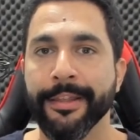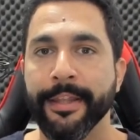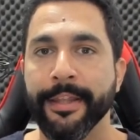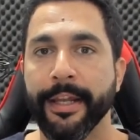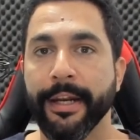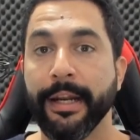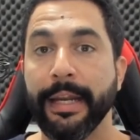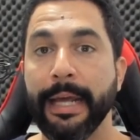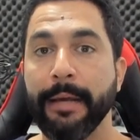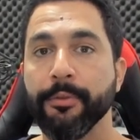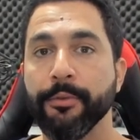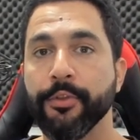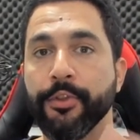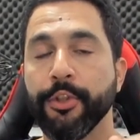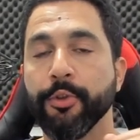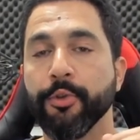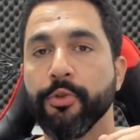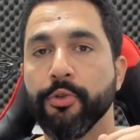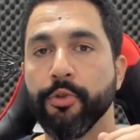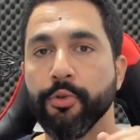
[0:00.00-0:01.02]
that allows
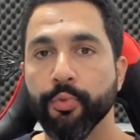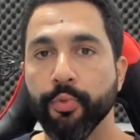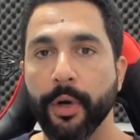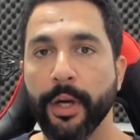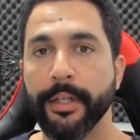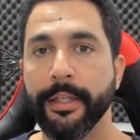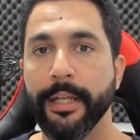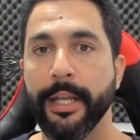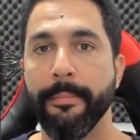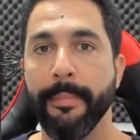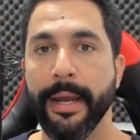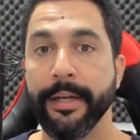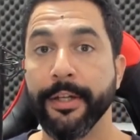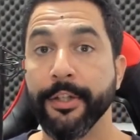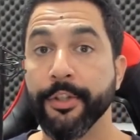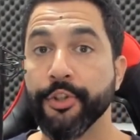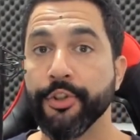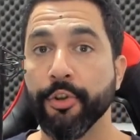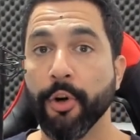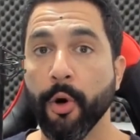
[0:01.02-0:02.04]
you to run and
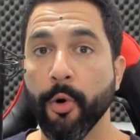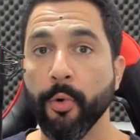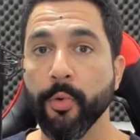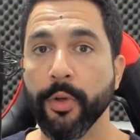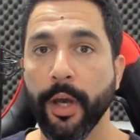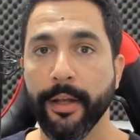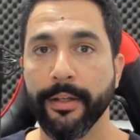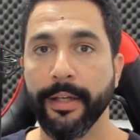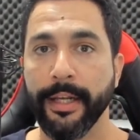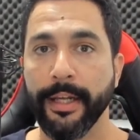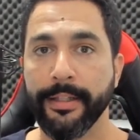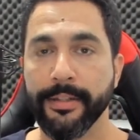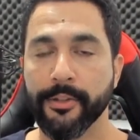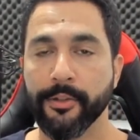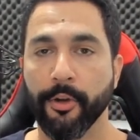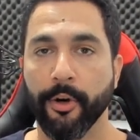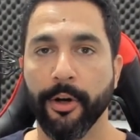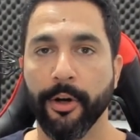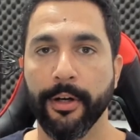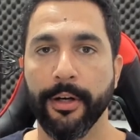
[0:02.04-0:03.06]
manage your own online
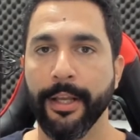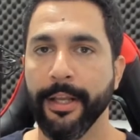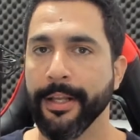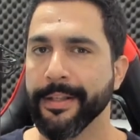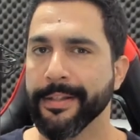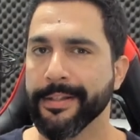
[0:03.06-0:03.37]
store,